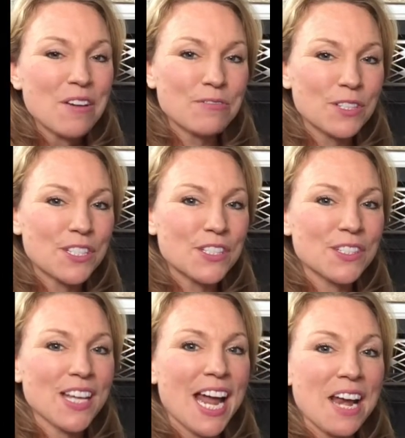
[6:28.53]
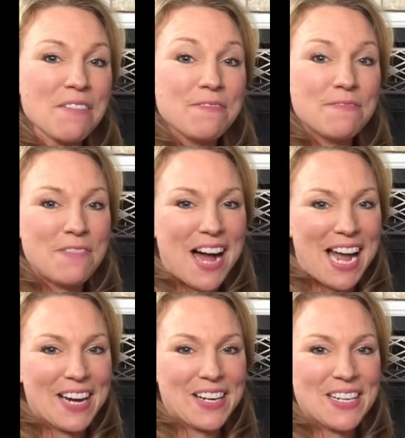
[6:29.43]
First you sign
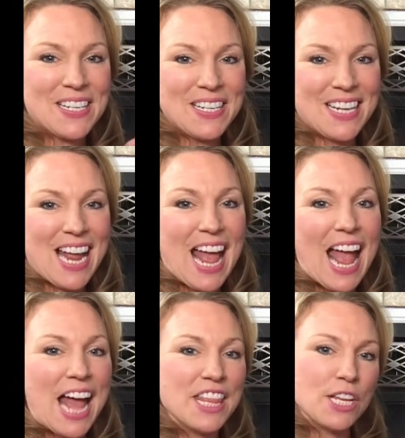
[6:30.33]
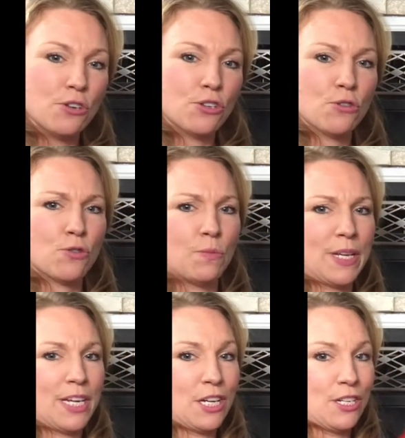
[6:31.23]
fire and then you show the
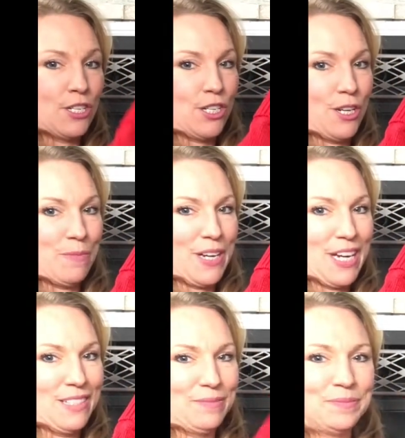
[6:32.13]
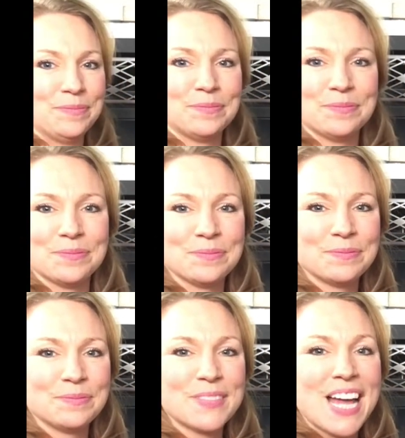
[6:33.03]
big chimney.
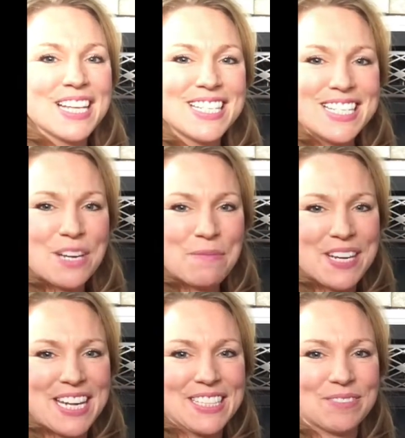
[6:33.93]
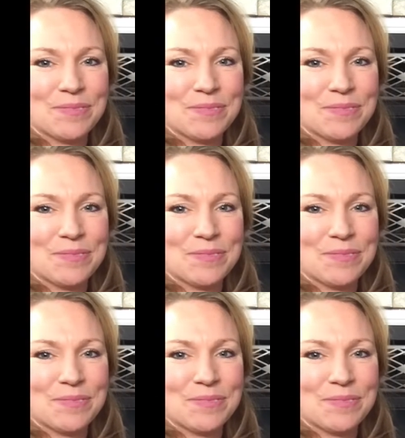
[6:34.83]
Chimney.